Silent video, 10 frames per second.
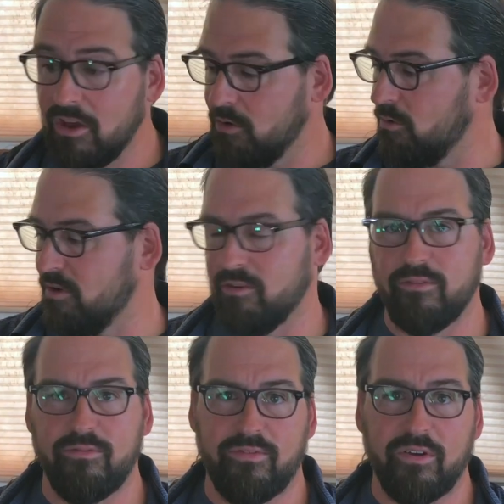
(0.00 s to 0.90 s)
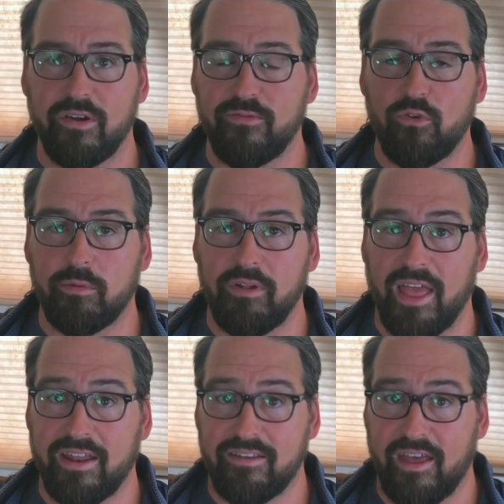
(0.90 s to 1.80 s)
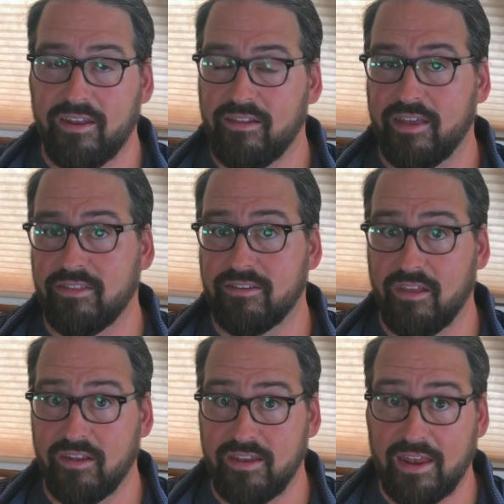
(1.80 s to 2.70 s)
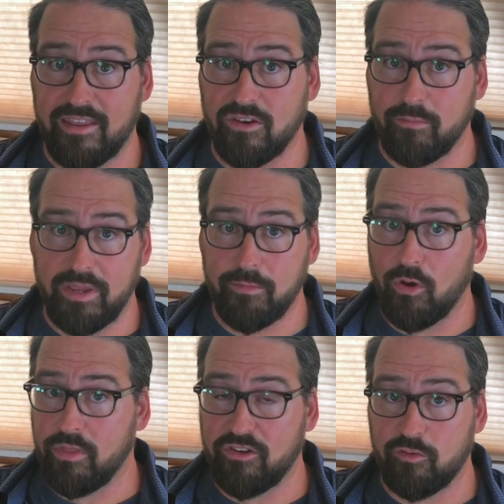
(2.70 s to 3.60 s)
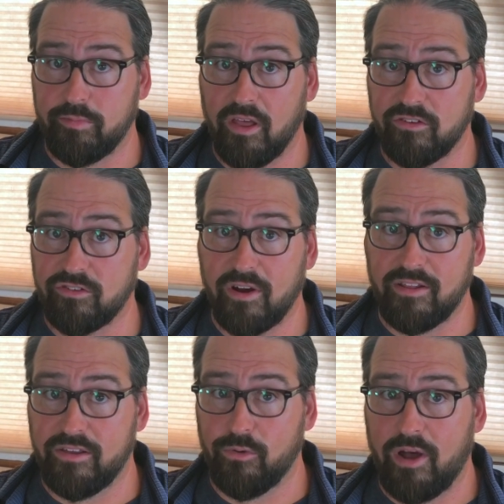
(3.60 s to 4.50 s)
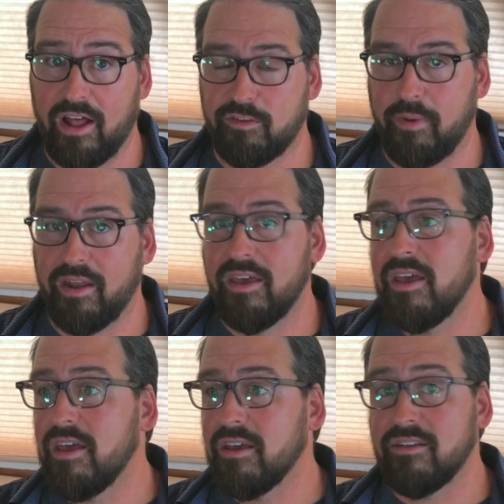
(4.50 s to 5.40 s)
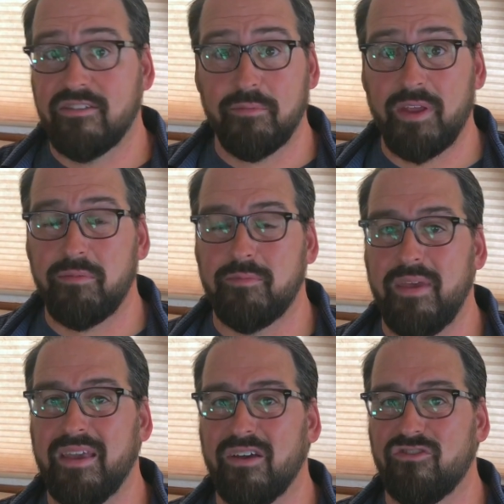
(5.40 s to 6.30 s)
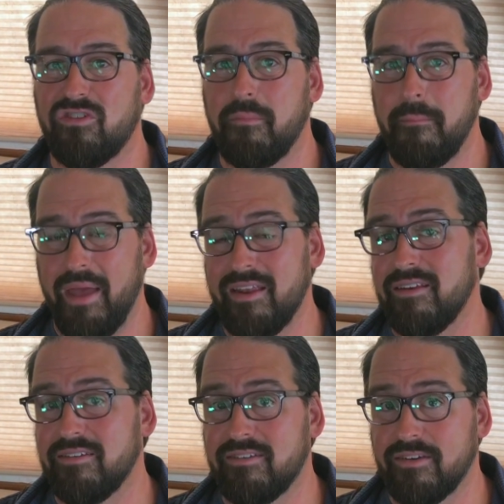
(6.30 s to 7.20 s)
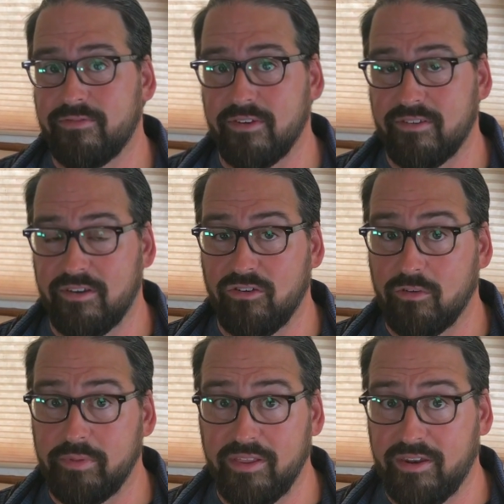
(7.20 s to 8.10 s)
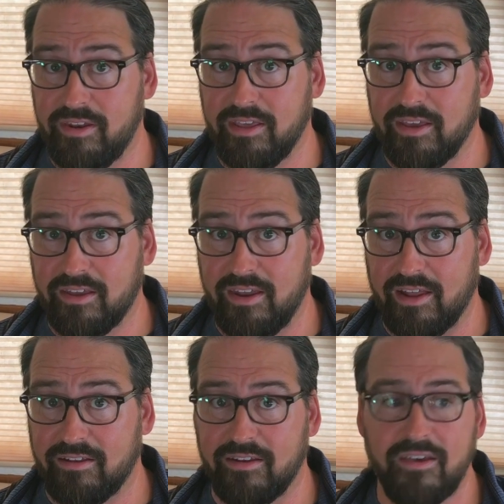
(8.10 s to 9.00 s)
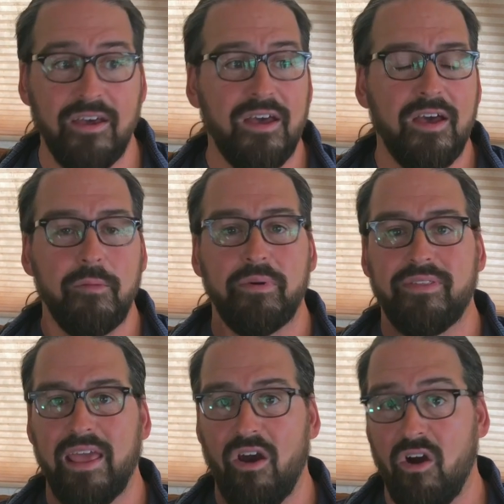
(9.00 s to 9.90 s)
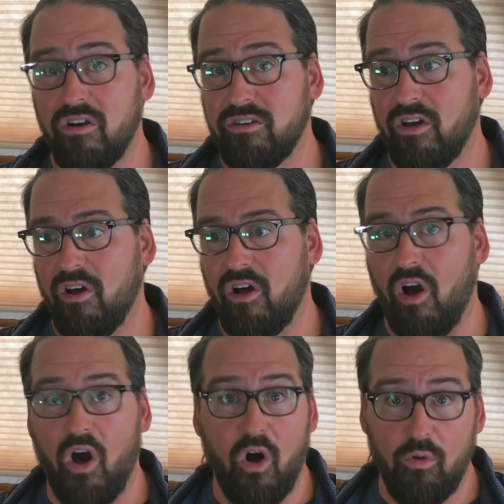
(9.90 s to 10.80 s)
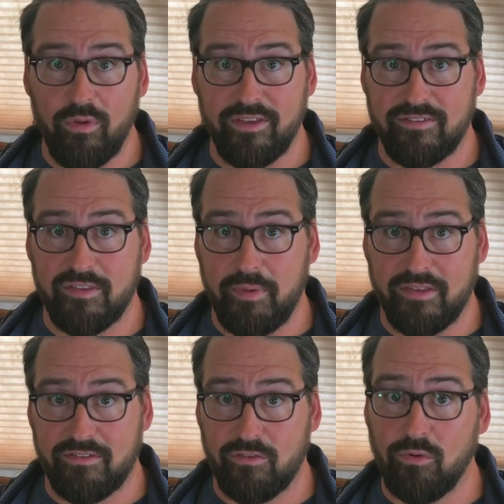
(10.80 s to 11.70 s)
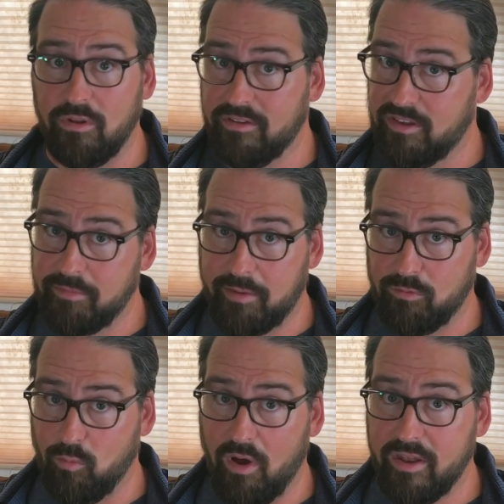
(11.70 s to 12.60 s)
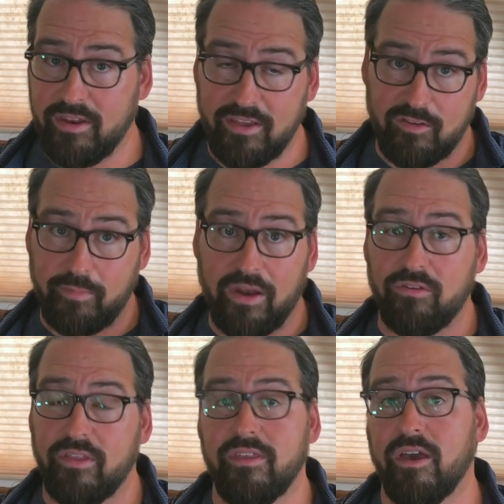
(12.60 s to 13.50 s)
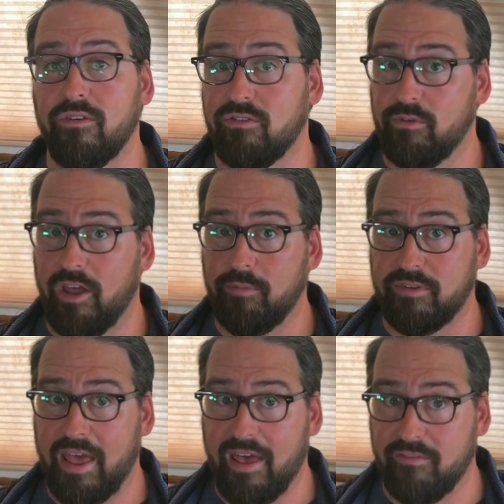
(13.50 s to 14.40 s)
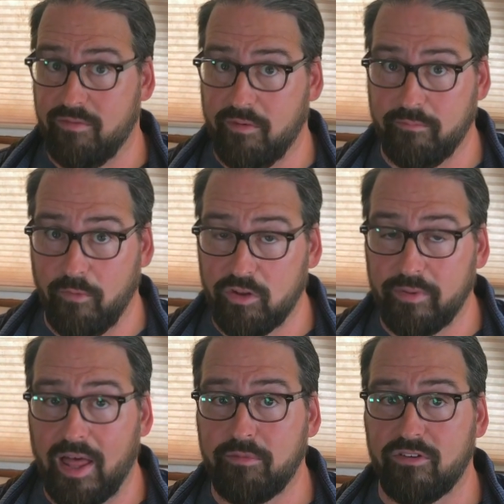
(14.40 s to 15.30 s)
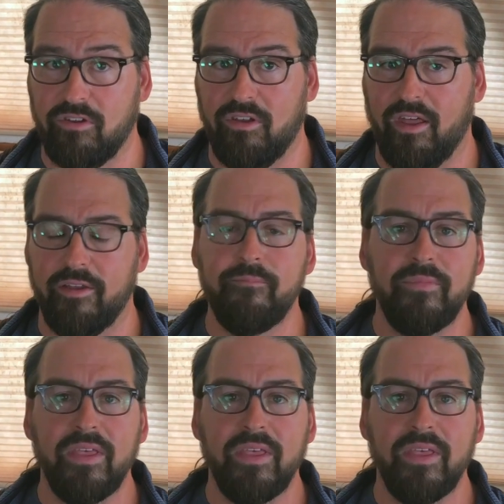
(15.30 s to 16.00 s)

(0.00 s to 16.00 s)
or a very affordable antenna like this Netgear Mimo that just plugs directly into a hotspot can sometimes make a tremendous difference in your ability to get connected. But they aren't always the best tool, and sometimes one is better than the other, so it helps to have multiple options online.